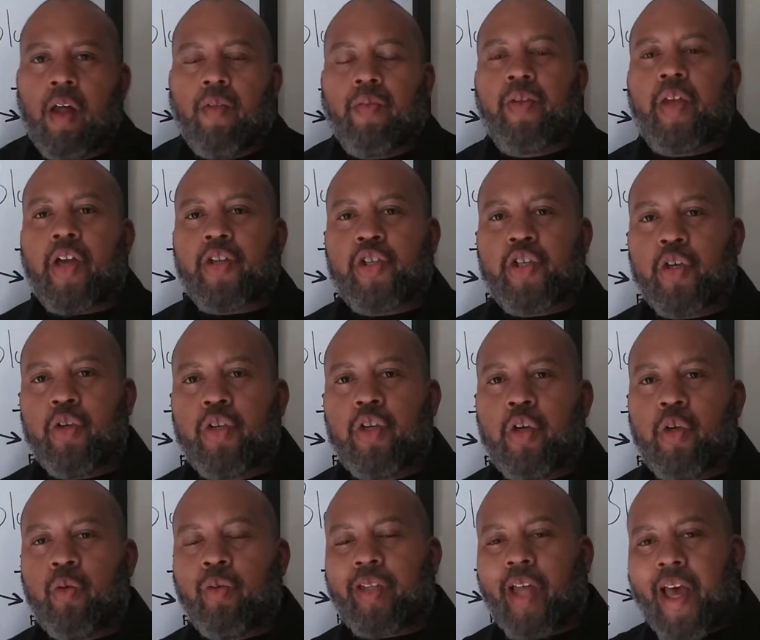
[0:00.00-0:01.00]
that you
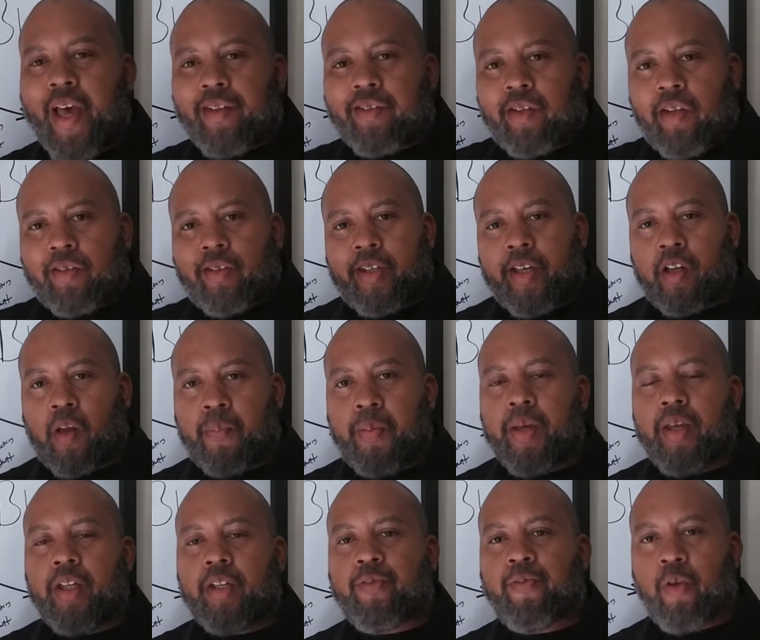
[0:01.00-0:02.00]
use as the
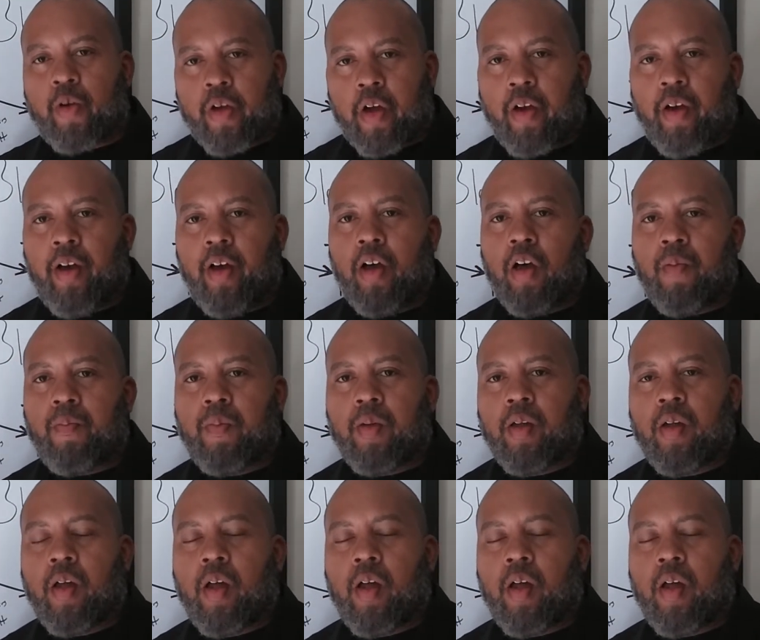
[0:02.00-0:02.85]
centerpiece for your hub.